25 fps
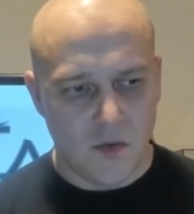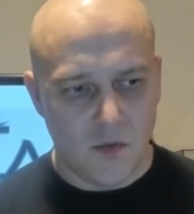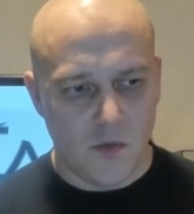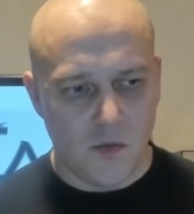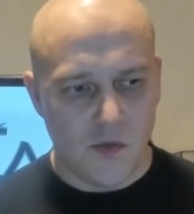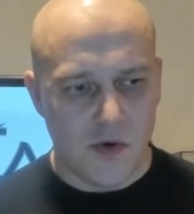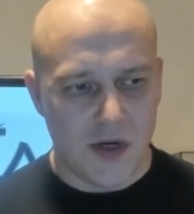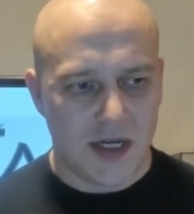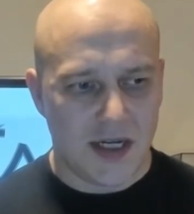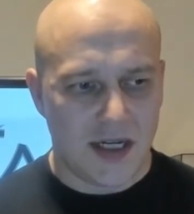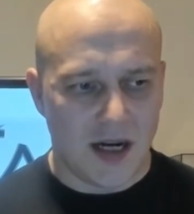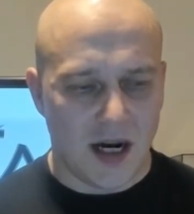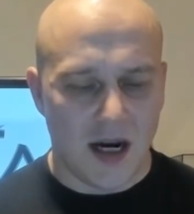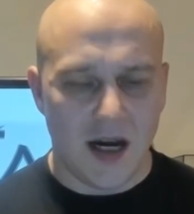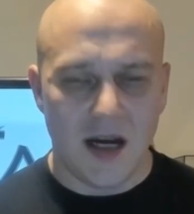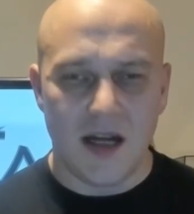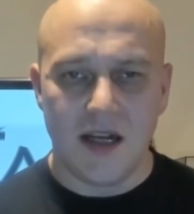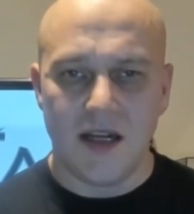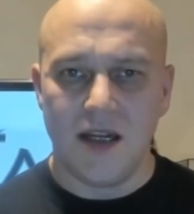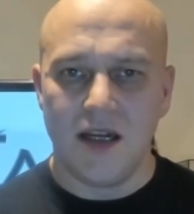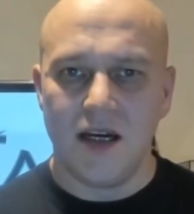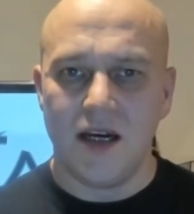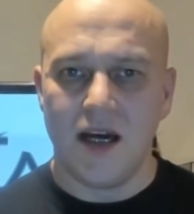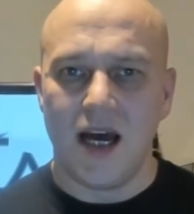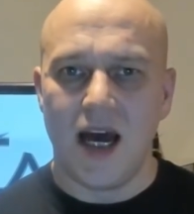We kind
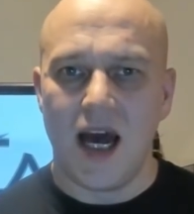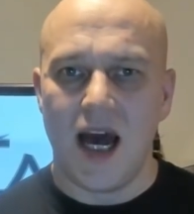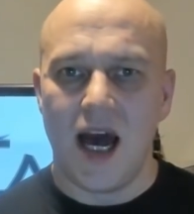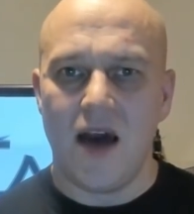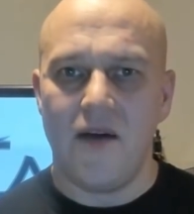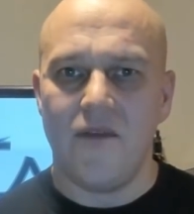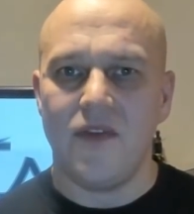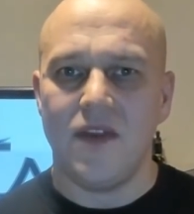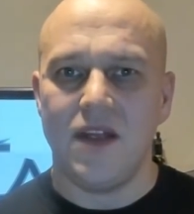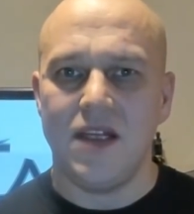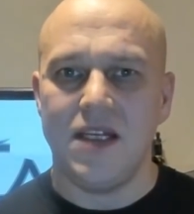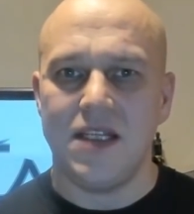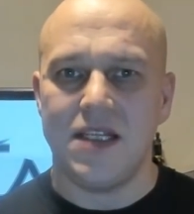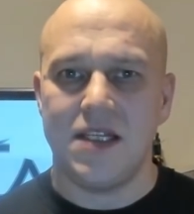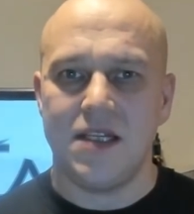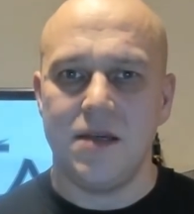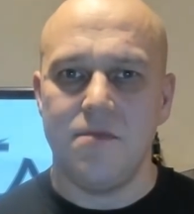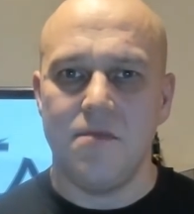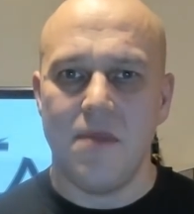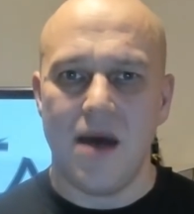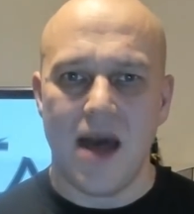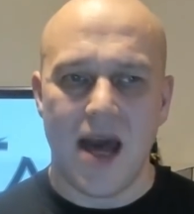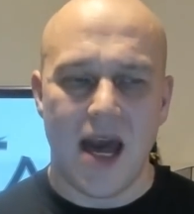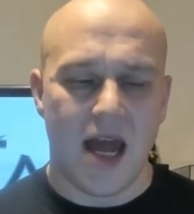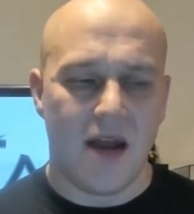of have this
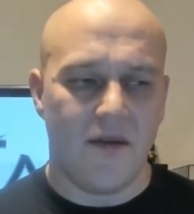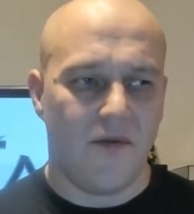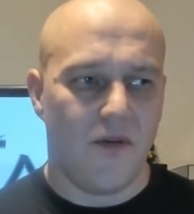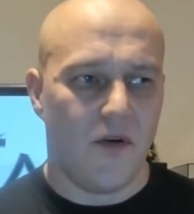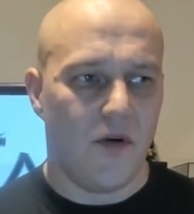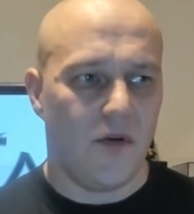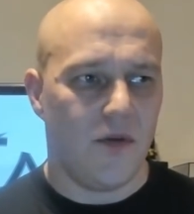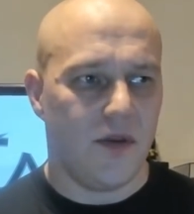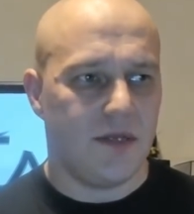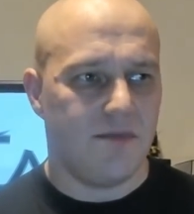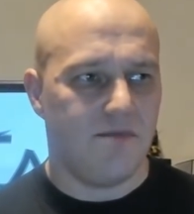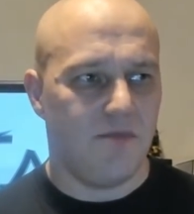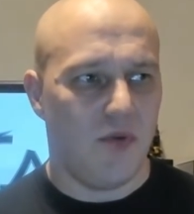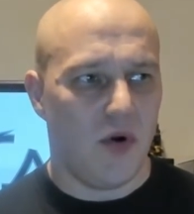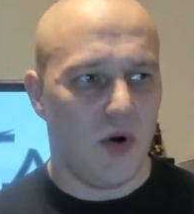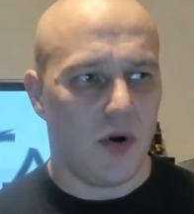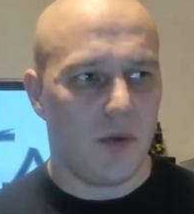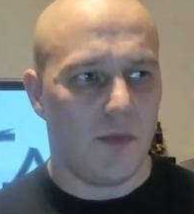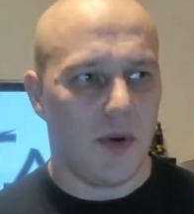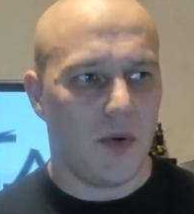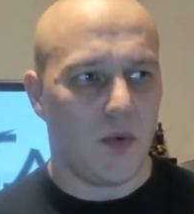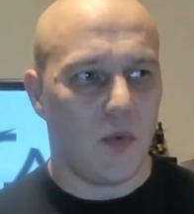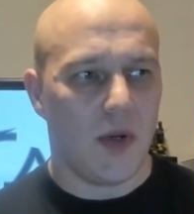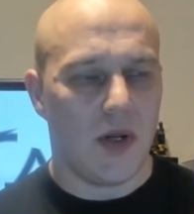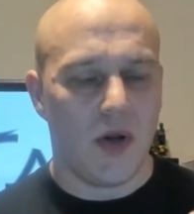demand for this book,
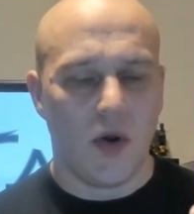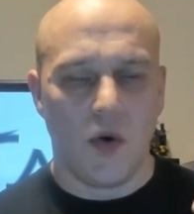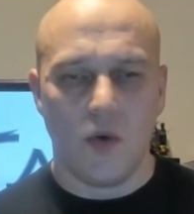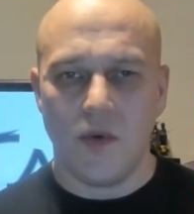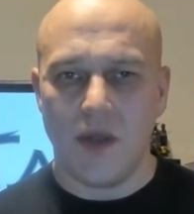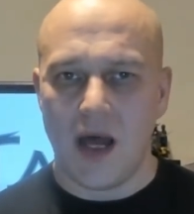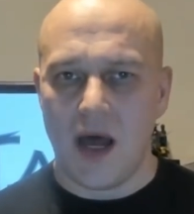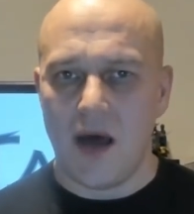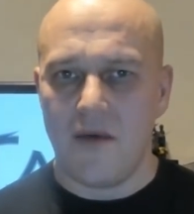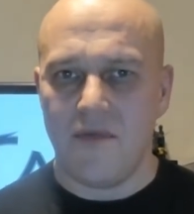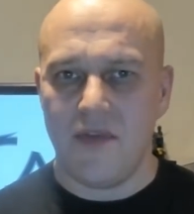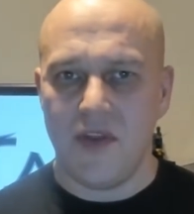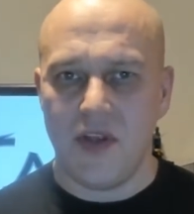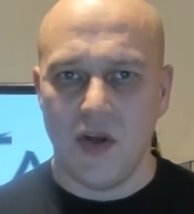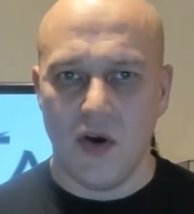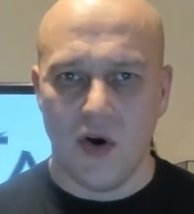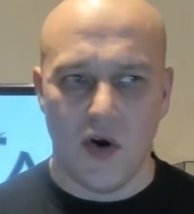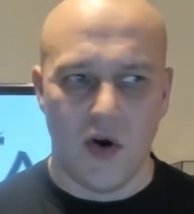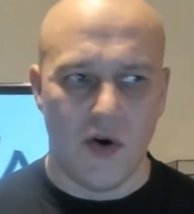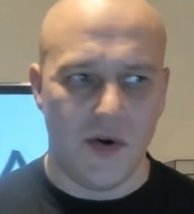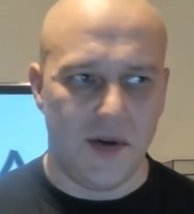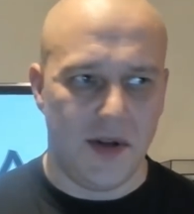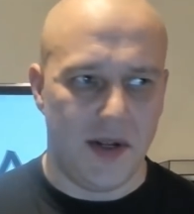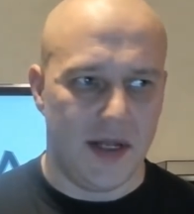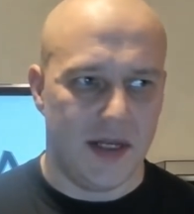but we don't have the
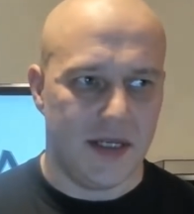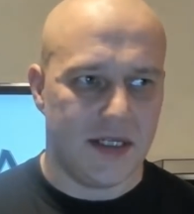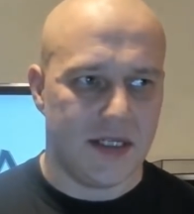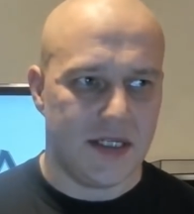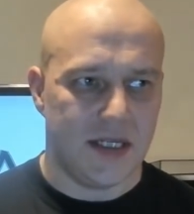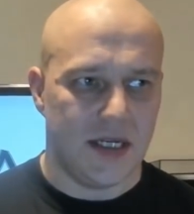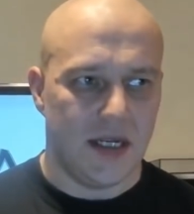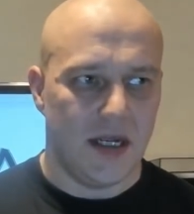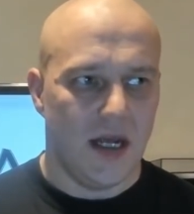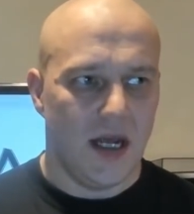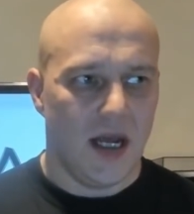audience.